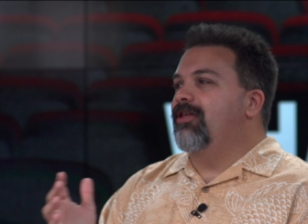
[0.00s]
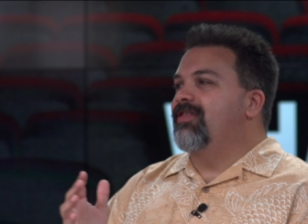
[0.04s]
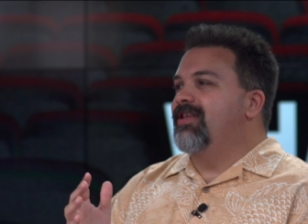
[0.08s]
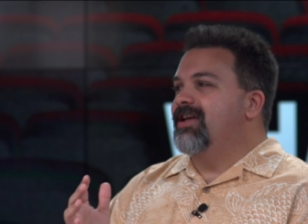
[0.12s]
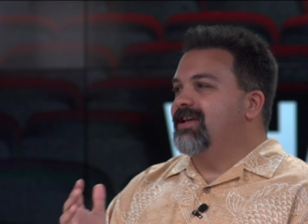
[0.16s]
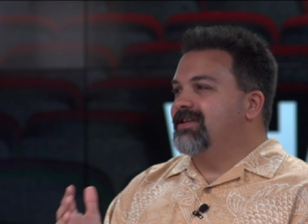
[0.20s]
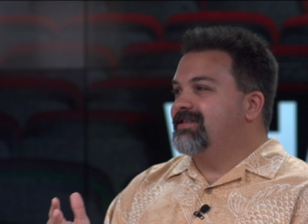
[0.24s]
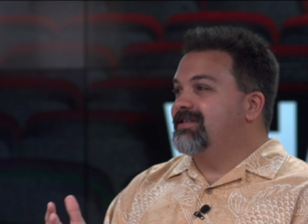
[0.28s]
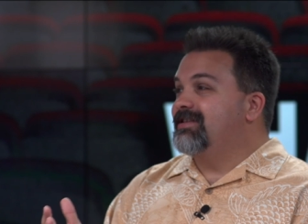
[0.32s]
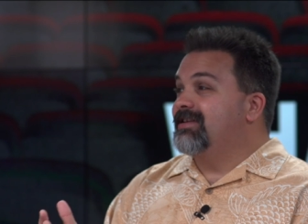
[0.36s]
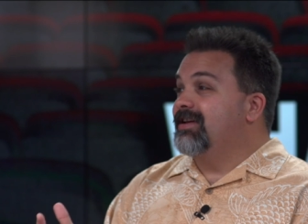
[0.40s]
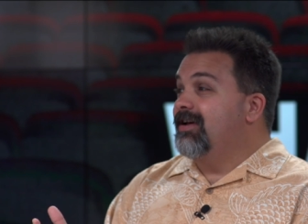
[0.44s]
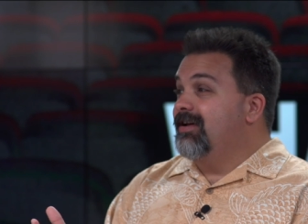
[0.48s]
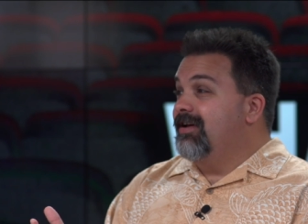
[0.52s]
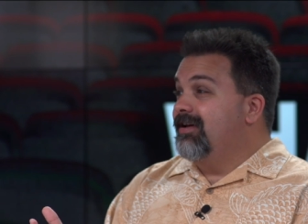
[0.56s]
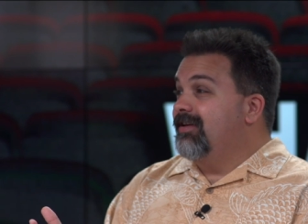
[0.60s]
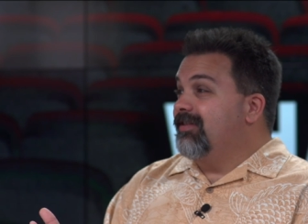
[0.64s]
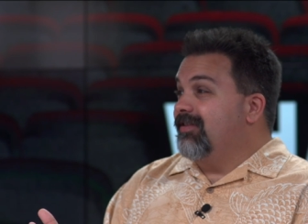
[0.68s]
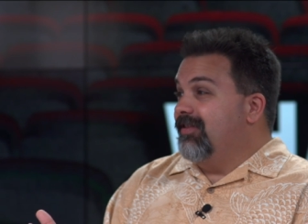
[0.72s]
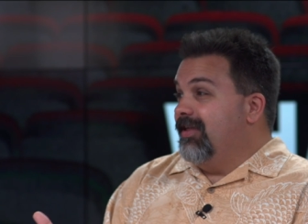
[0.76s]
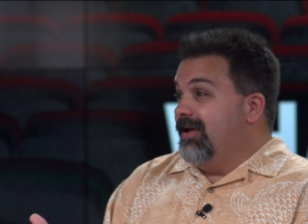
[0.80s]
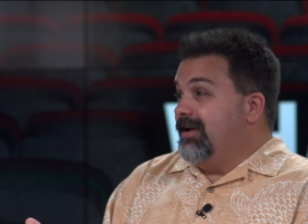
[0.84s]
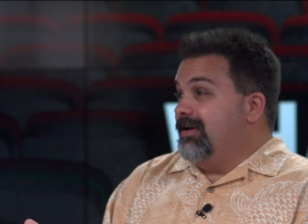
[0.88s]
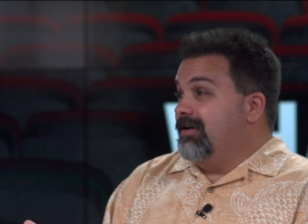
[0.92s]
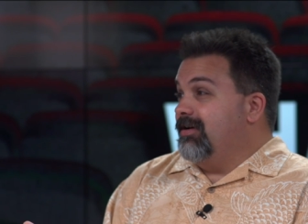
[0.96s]
on this,
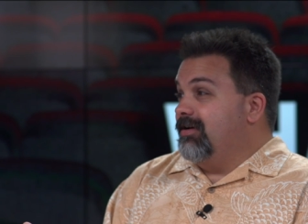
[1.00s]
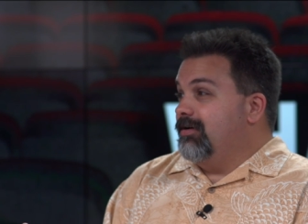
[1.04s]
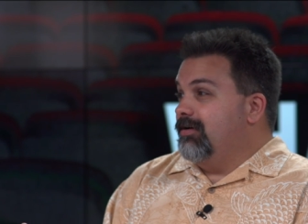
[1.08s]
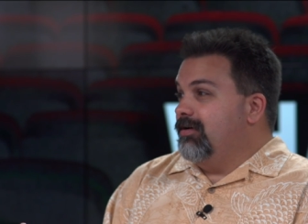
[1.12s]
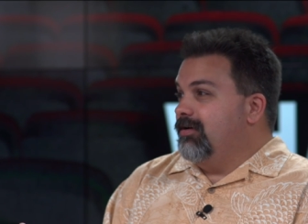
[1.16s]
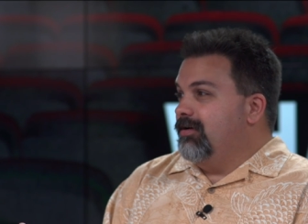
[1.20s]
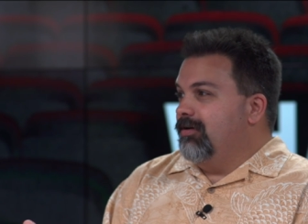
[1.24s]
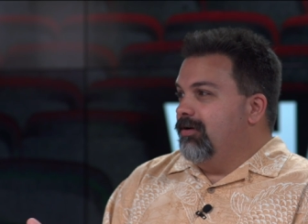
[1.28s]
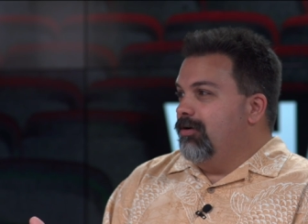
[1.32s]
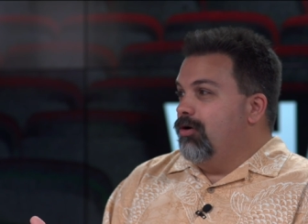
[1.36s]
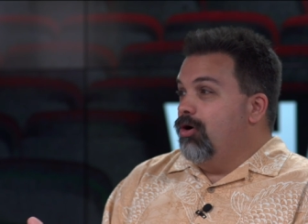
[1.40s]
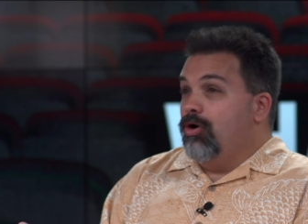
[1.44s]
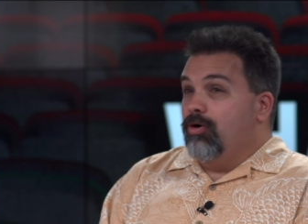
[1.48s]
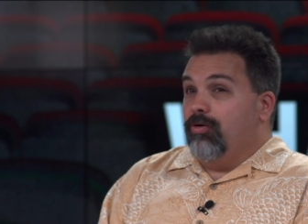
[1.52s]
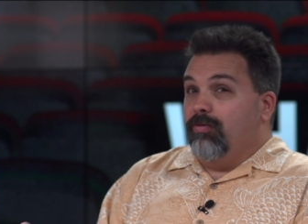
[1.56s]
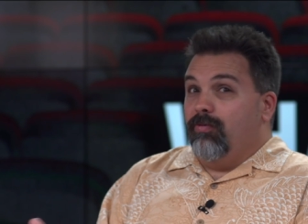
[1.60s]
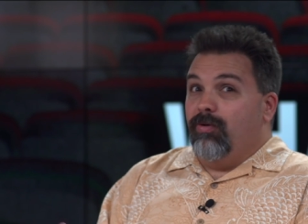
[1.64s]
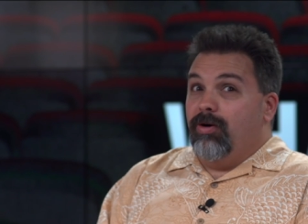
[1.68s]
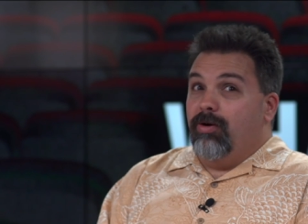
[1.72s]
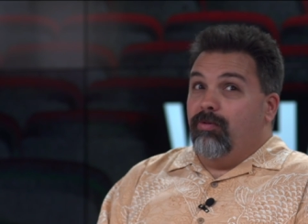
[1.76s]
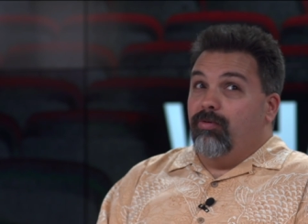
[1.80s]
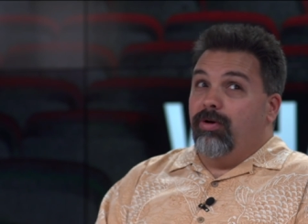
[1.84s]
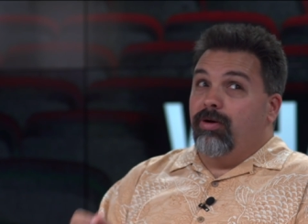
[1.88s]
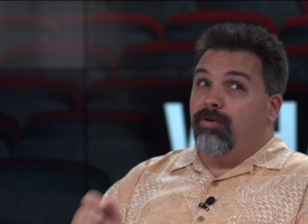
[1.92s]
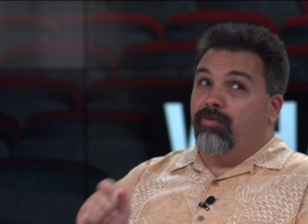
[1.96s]
like, mm-hmm. oh,
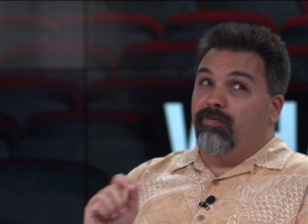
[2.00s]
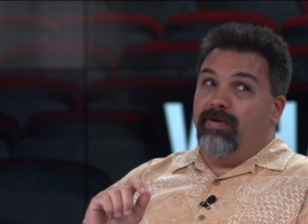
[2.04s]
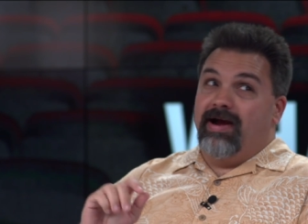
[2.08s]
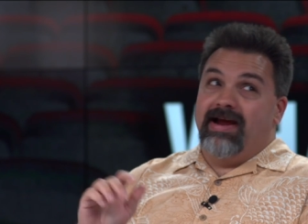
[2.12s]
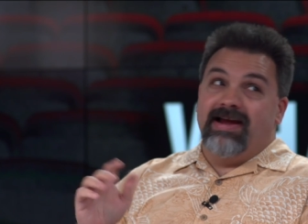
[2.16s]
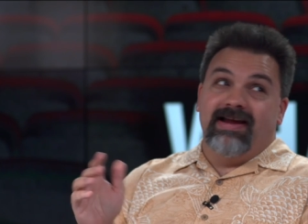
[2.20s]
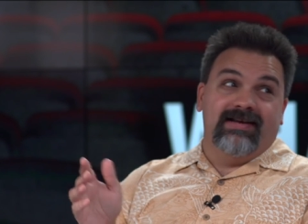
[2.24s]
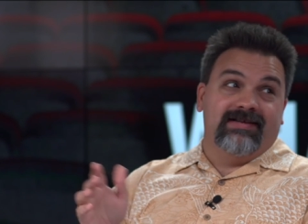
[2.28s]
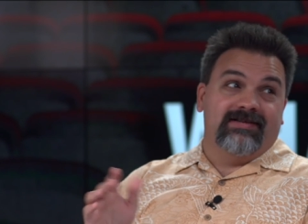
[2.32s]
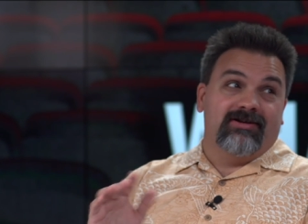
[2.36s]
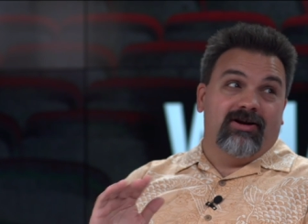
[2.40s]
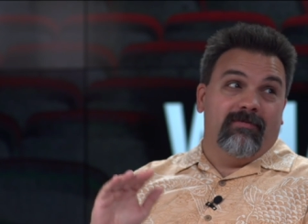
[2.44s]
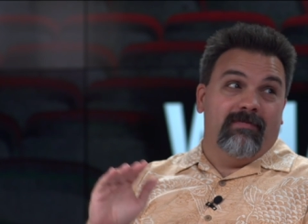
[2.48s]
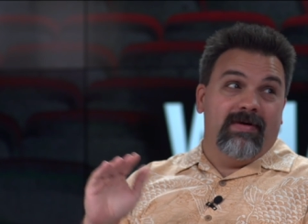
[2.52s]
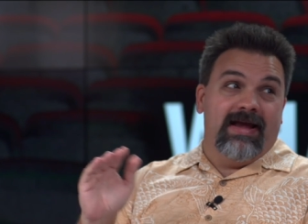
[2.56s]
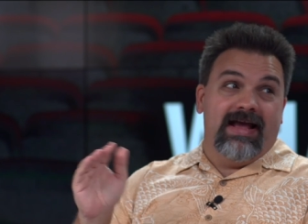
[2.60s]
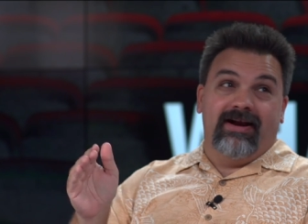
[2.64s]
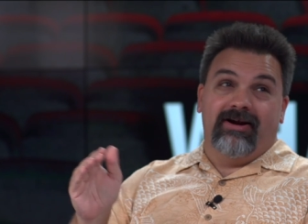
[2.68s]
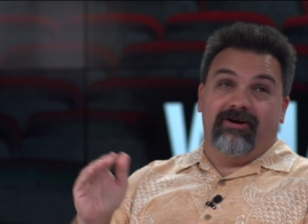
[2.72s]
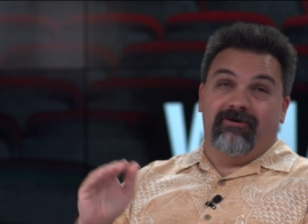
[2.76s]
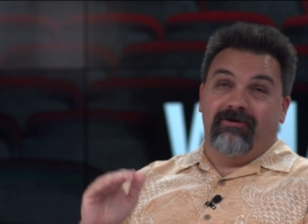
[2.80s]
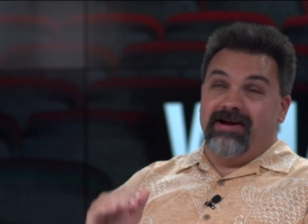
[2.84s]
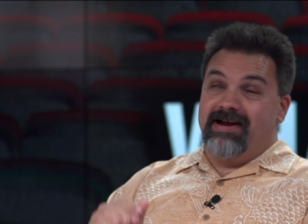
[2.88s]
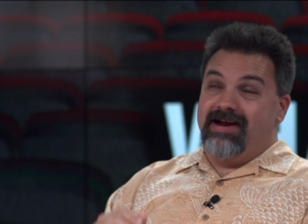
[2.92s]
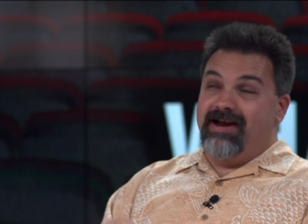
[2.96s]
well, we'll raise our
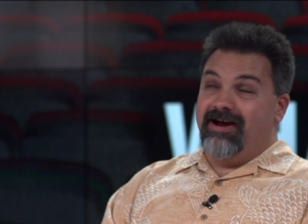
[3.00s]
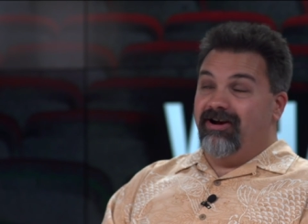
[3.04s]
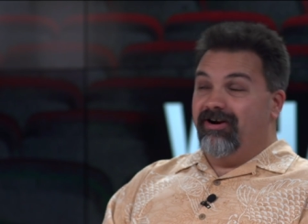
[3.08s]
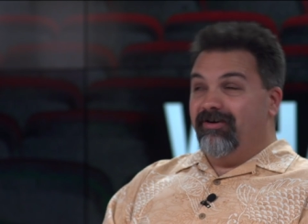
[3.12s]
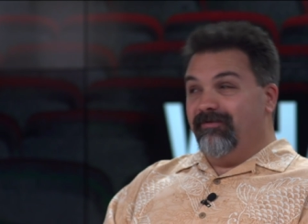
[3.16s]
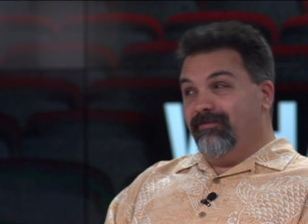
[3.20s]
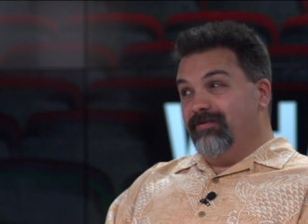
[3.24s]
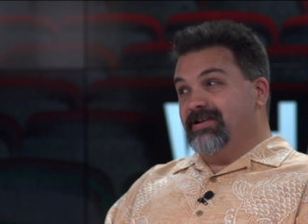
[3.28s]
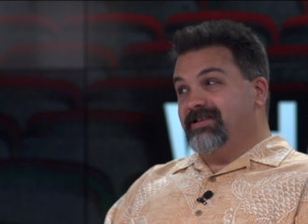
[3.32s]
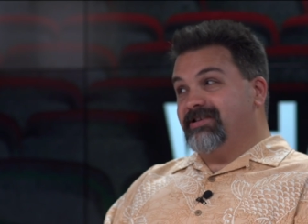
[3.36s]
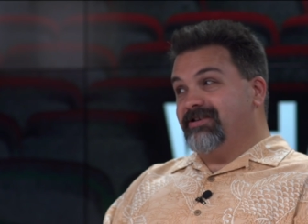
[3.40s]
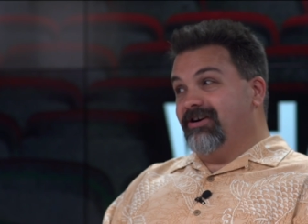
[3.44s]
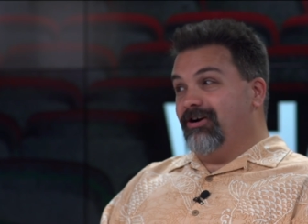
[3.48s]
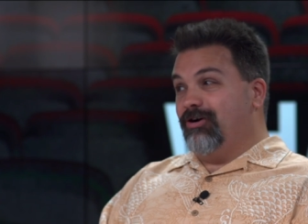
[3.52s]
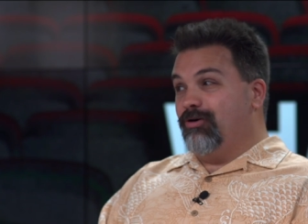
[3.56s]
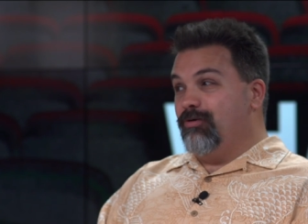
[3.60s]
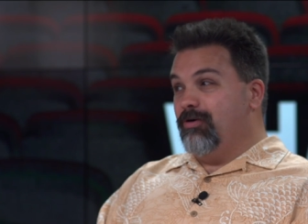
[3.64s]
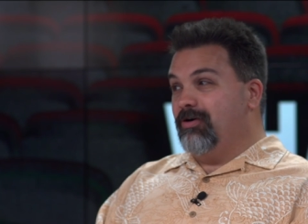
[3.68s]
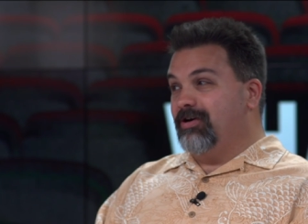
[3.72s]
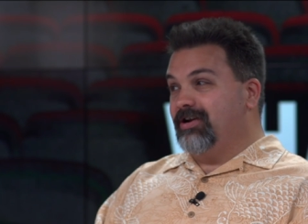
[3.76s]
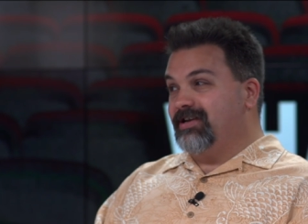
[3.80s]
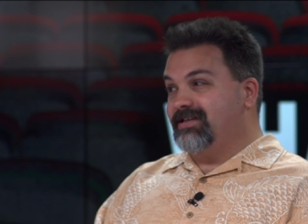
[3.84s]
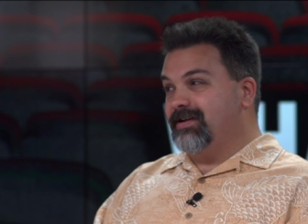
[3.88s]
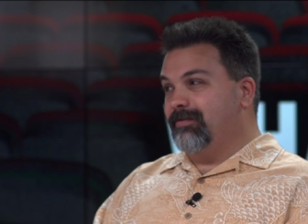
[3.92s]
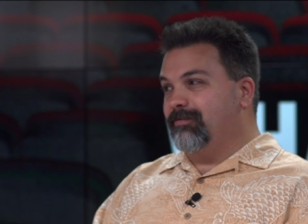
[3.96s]
pedigree here if we start right.
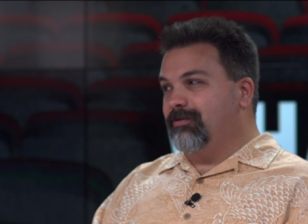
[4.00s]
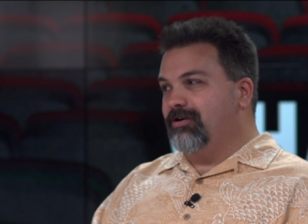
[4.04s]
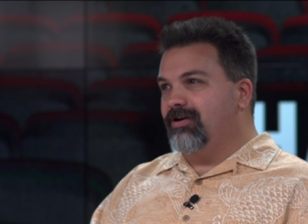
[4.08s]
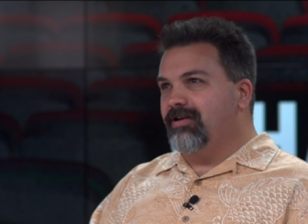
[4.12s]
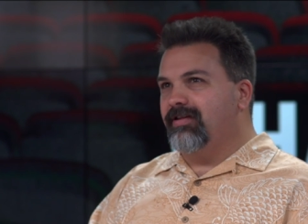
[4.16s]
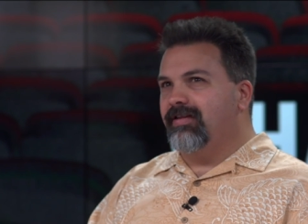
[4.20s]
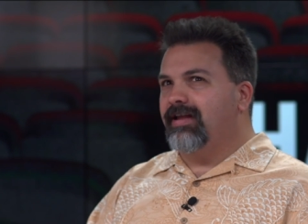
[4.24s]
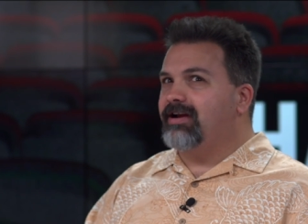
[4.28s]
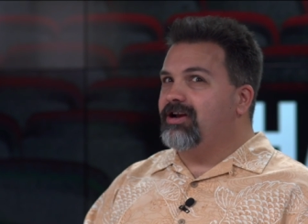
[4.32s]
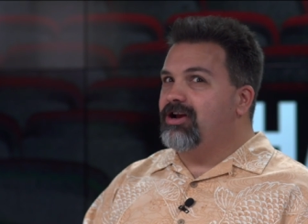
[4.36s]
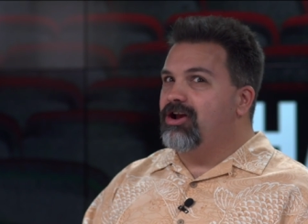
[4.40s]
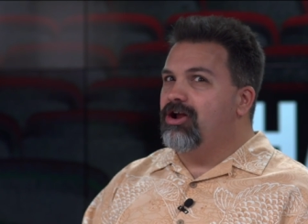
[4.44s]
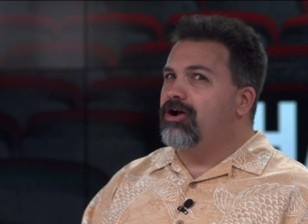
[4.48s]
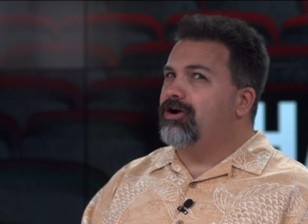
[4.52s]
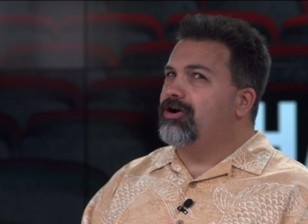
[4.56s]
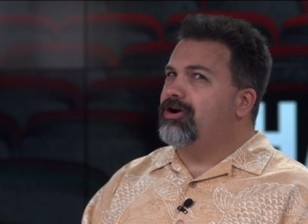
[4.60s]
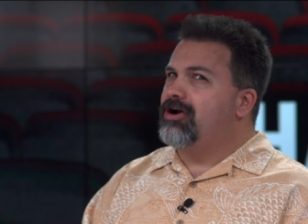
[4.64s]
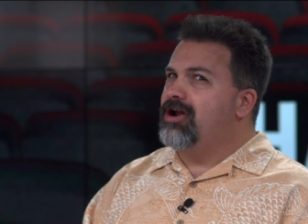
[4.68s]
quoting something good. Like, no,